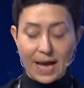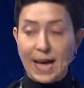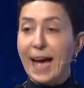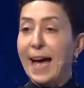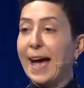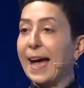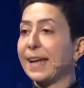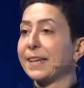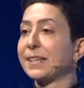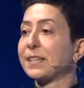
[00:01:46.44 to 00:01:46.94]

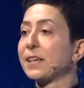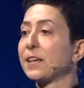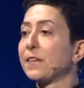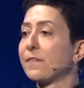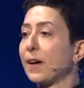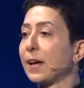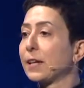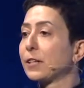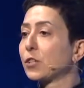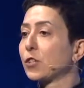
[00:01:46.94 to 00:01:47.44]
and
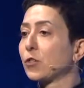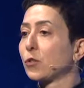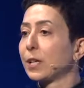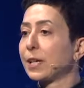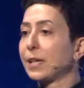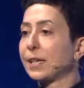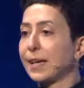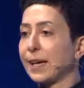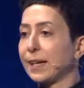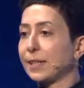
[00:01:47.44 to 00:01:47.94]
eventually
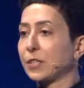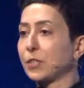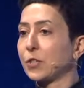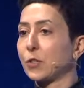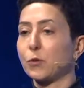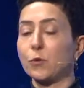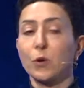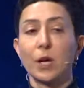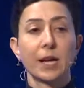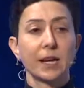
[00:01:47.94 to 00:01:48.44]
get
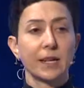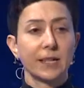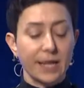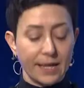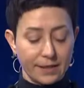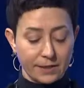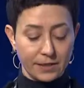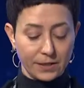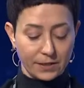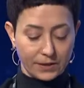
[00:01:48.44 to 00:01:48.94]
to
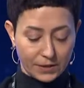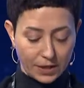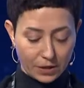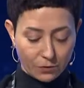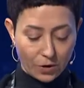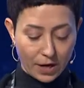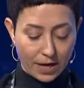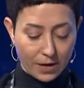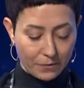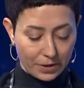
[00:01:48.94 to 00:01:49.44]
net
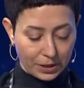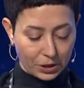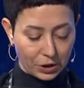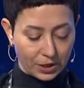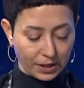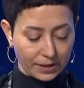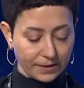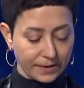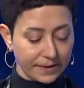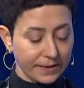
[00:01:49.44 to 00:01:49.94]
zero
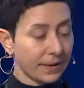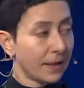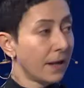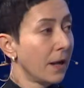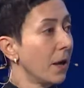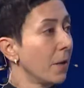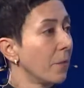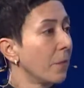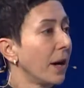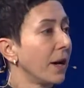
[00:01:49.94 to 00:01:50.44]
emissions
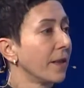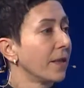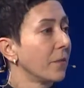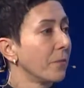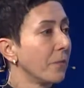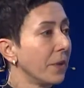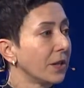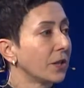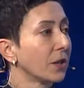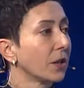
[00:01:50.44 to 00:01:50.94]
by the
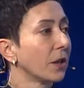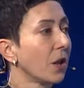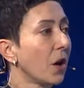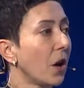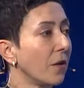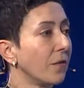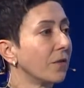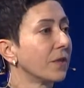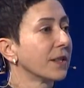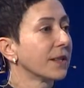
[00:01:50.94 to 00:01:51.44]
middle
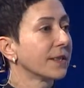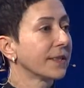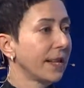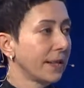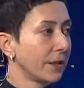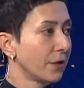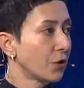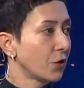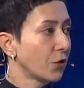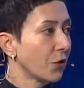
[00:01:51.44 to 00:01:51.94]
of the
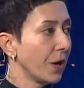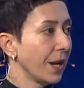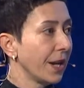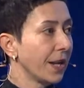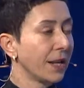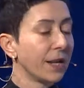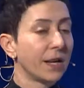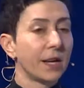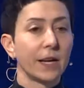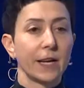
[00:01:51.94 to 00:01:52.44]

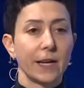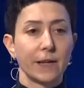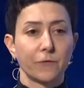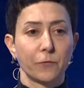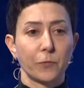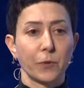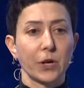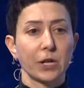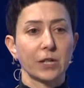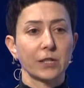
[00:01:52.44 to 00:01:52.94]
century
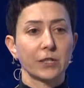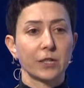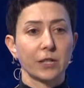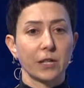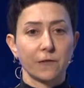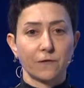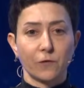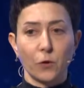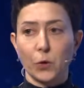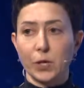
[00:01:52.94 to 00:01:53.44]
if we are to
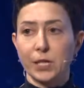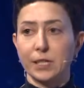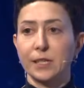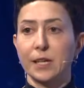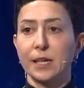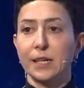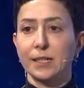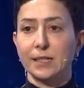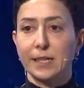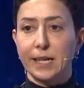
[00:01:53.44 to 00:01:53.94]
avoid
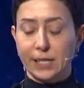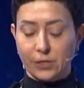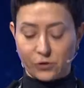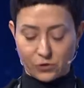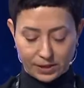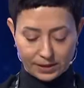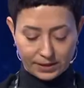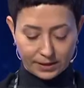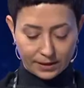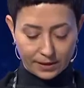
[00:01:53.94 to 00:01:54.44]

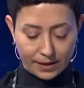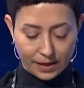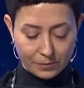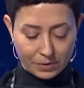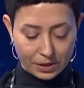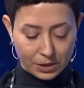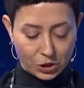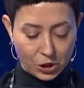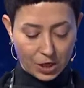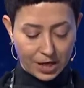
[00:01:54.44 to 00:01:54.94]
dangerous
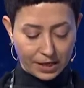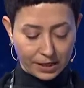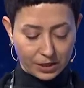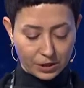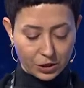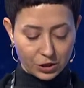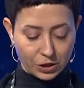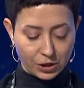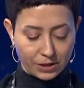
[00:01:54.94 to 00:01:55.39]
climate change.